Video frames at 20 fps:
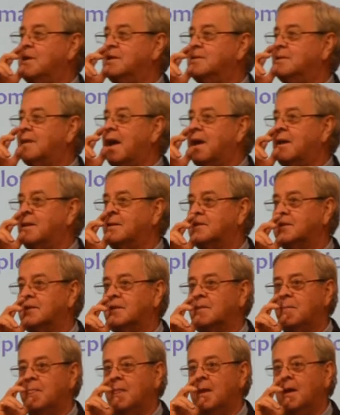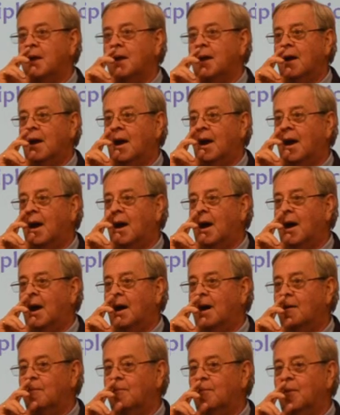mistakes.
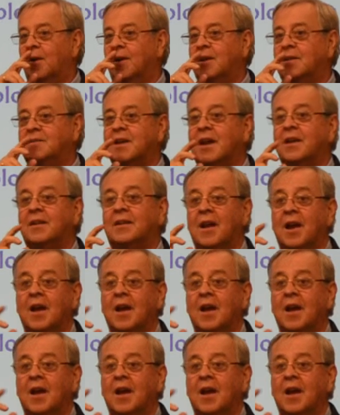But he said,